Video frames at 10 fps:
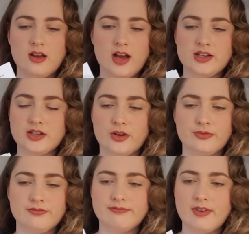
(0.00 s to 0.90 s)
I don't know,
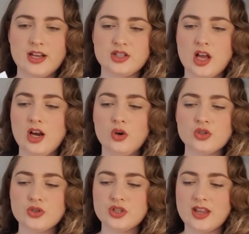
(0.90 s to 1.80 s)
I logged
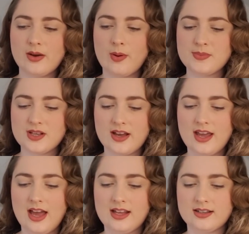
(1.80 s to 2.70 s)
on to their website
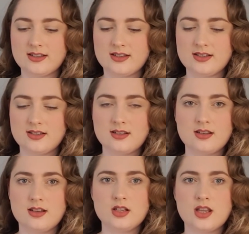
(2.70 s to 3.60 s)
and
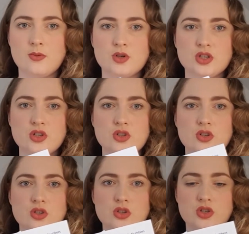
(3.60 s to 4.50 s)
they were just
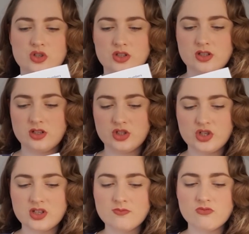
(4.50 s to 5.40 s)

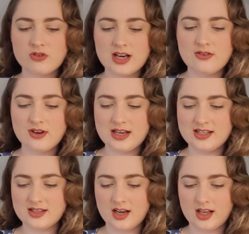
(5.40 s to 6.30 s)
some really
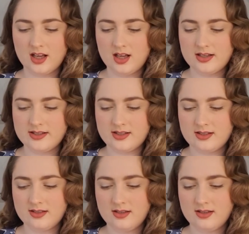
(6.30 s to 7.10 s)
stunning colours,